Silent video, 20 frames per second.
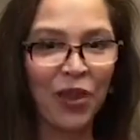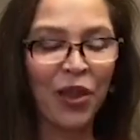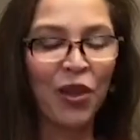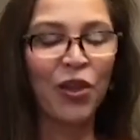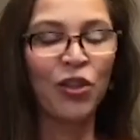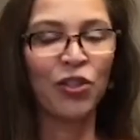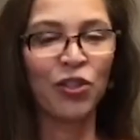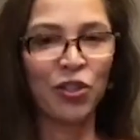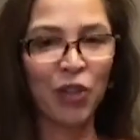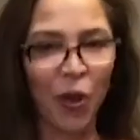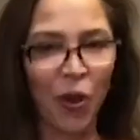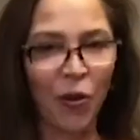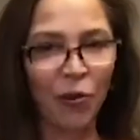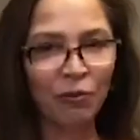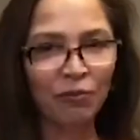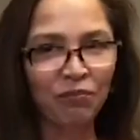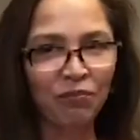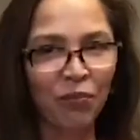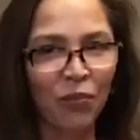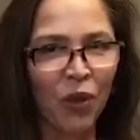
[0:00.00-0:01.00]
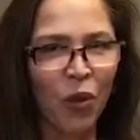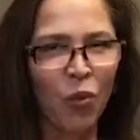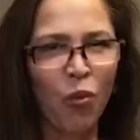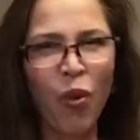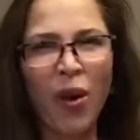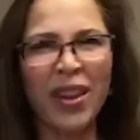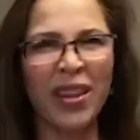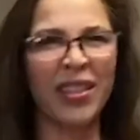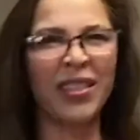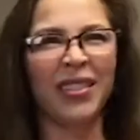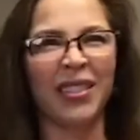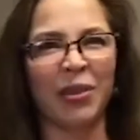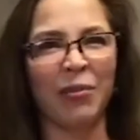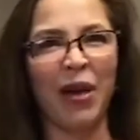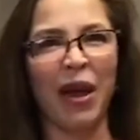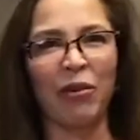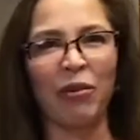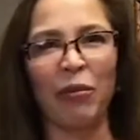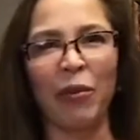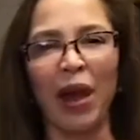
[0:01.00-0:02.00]
So, what is the
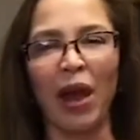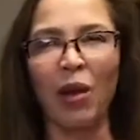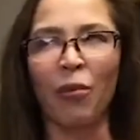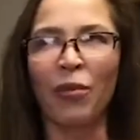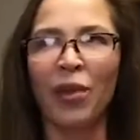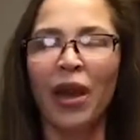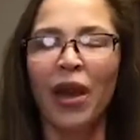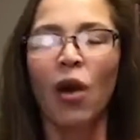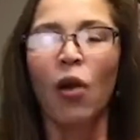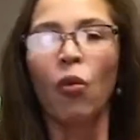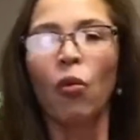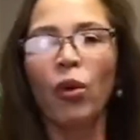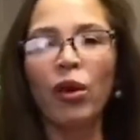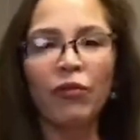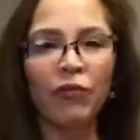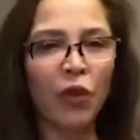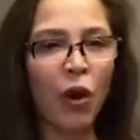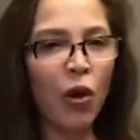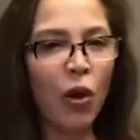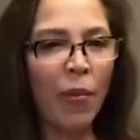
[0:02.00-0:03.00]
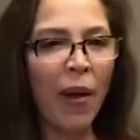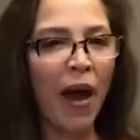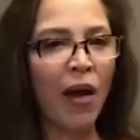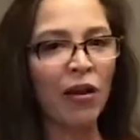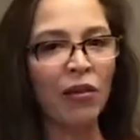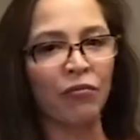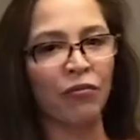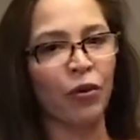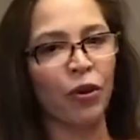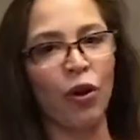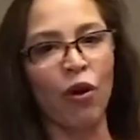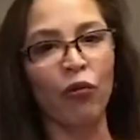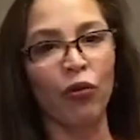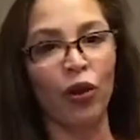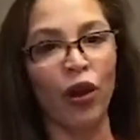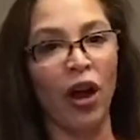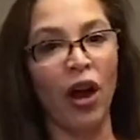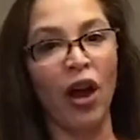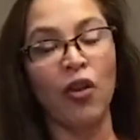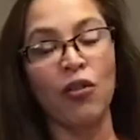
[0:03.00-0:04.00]
microbiome? We've known about it for over
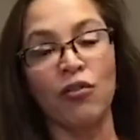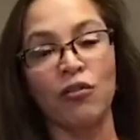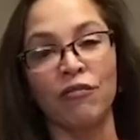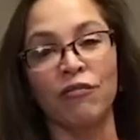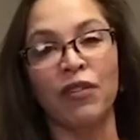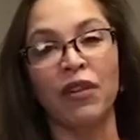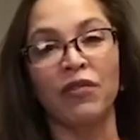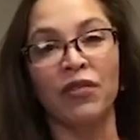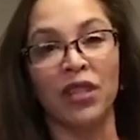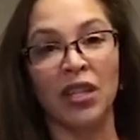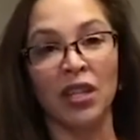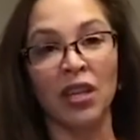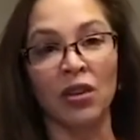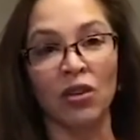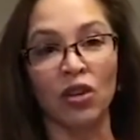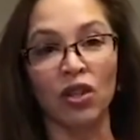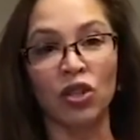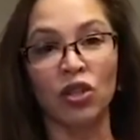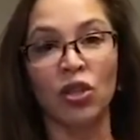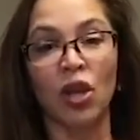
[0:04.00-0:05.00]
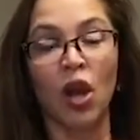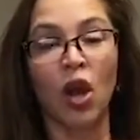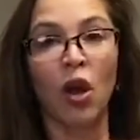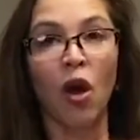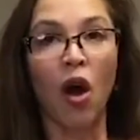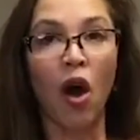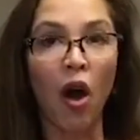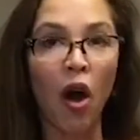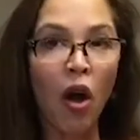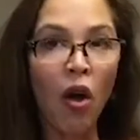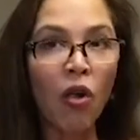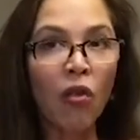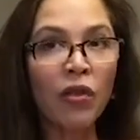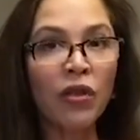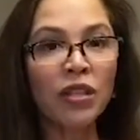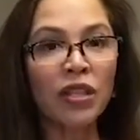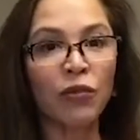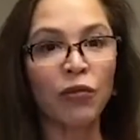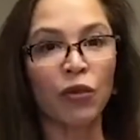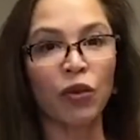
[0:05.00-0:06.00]
150 years. All the
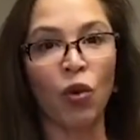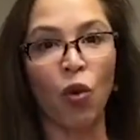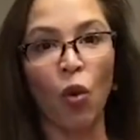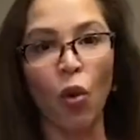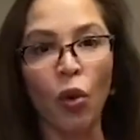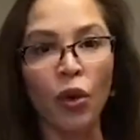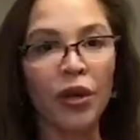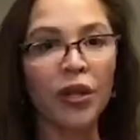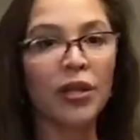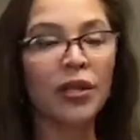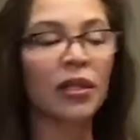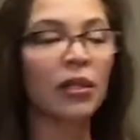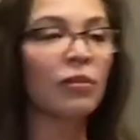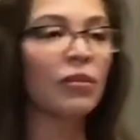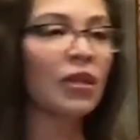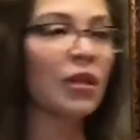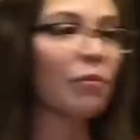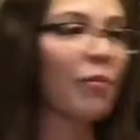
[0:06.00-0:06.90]
different organisms and